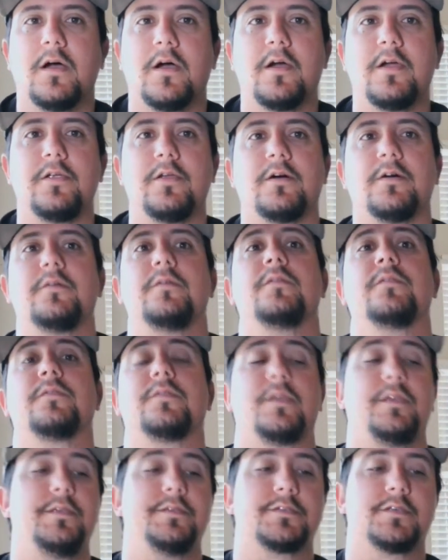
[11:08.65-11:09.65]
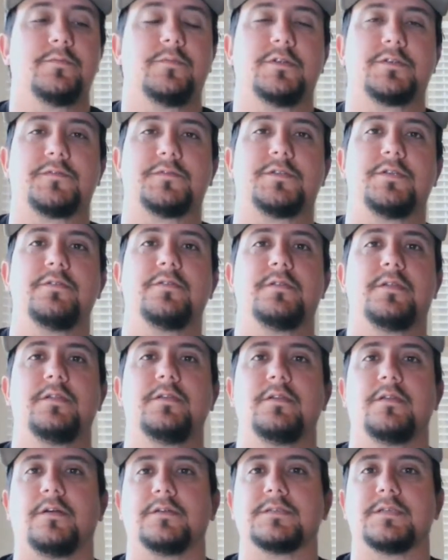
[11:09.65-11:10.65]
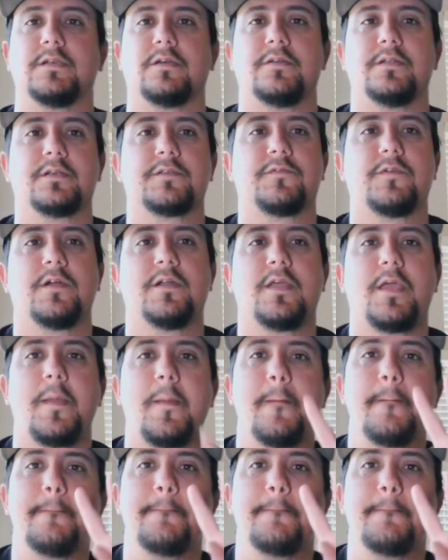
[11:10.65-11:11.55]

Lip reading: All right, y'all. Thank you so much for tuning in, and I'll see y'all next Friday.